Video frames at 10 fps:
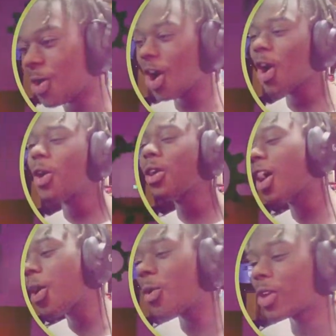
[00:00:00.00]
ho
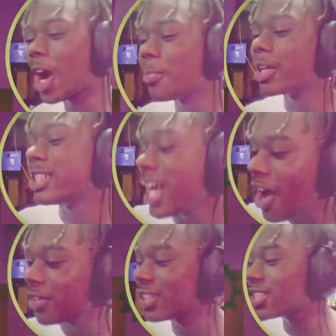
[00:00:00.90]
ho coming
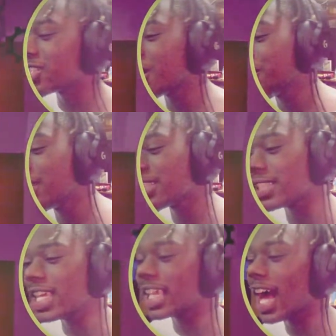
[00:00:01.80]
down the chimney,
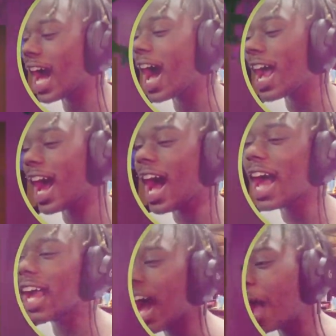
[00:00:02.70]
singing high
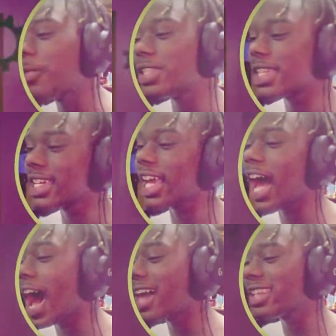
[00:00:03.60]
high high. We singing
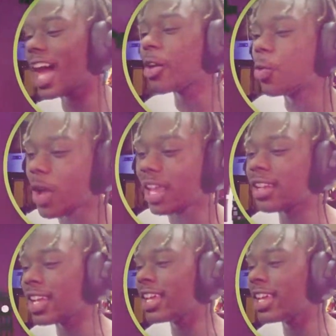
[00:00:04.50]
high like Whitney.